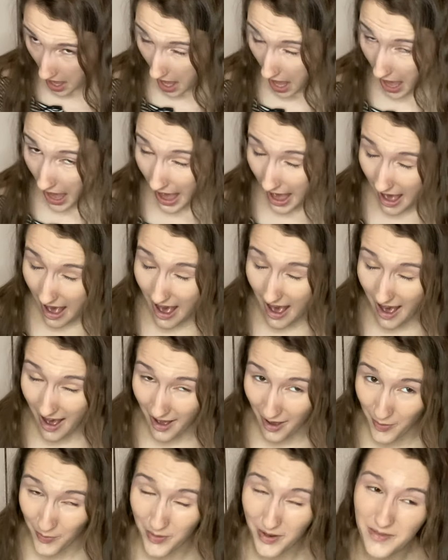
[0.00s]

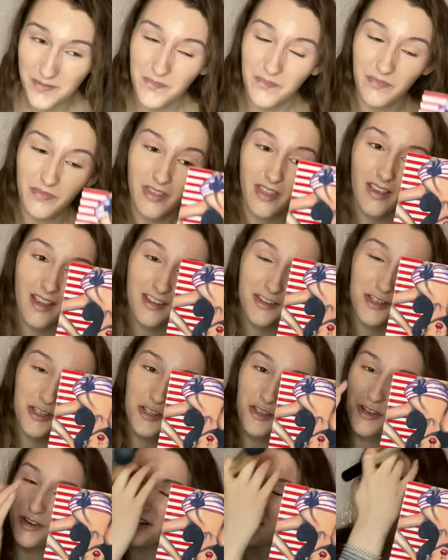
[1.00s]
Ow!
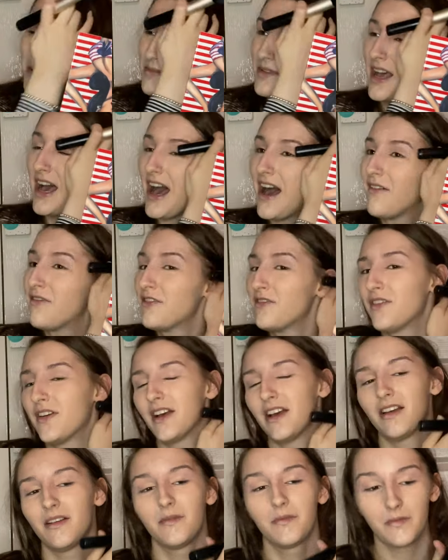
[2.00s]
Scraped half of it.